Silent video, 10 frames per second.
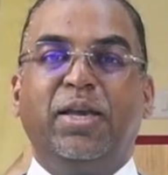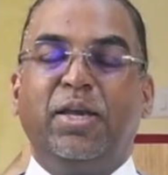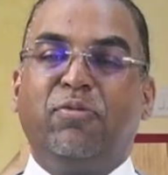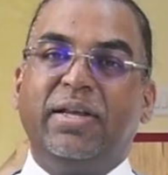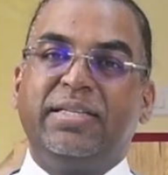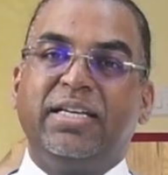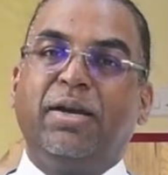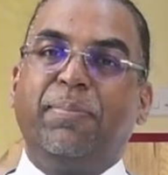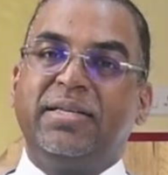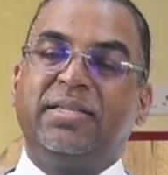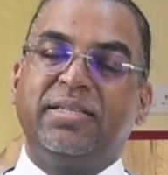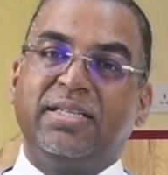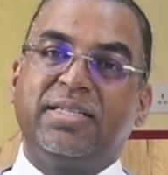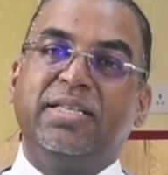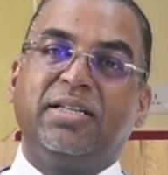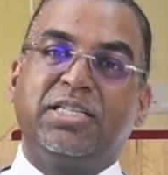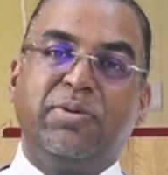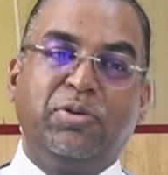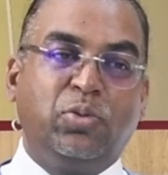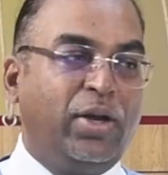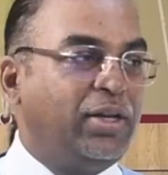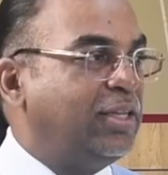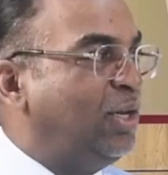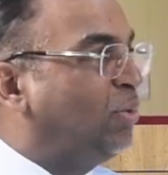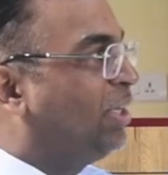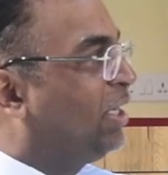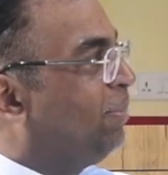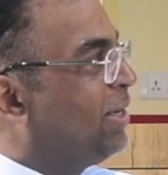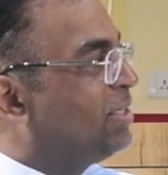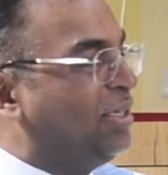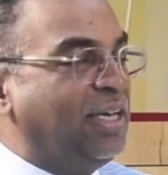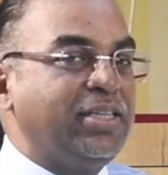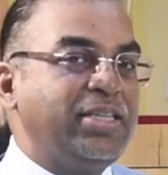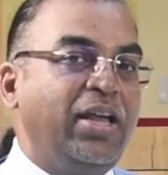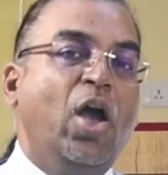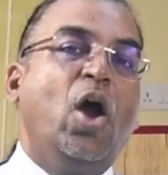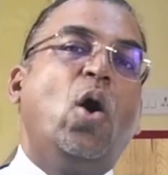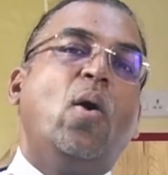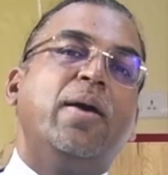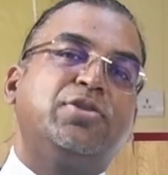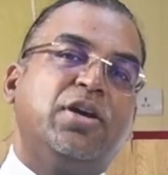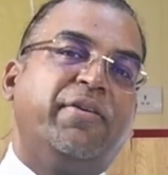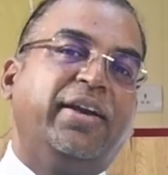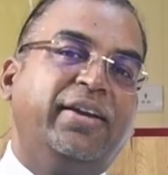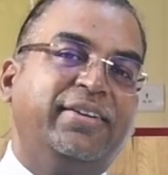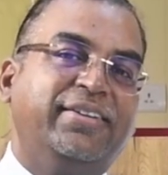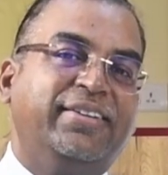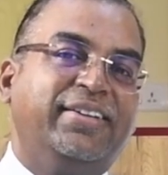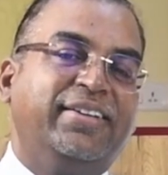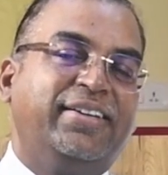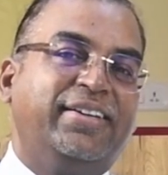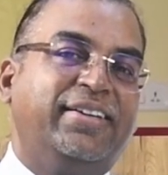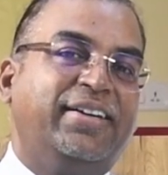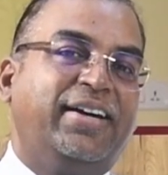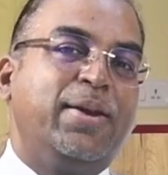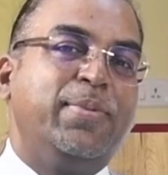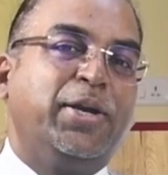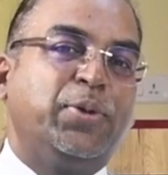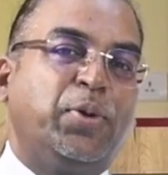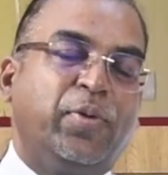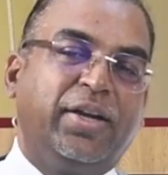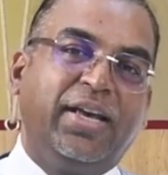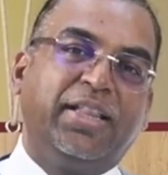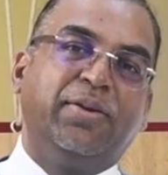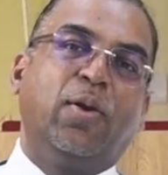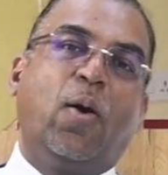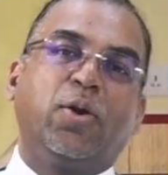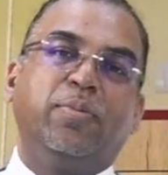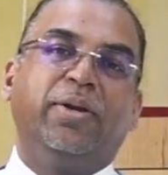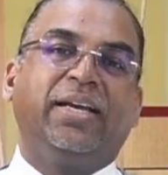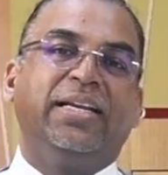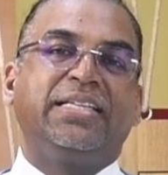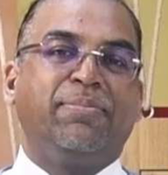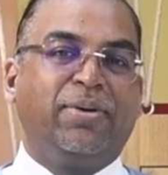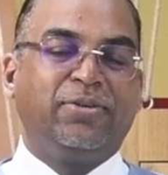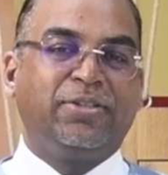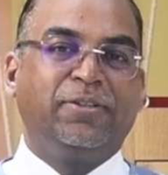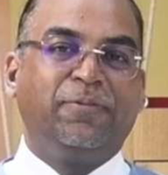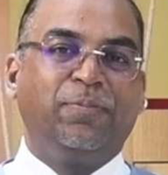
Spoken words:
If let's say capacity is 6, they are the 7th one. They look at the capacity and they say, oh, I'm sorry, I'll make it overweight, and they will automatically step out.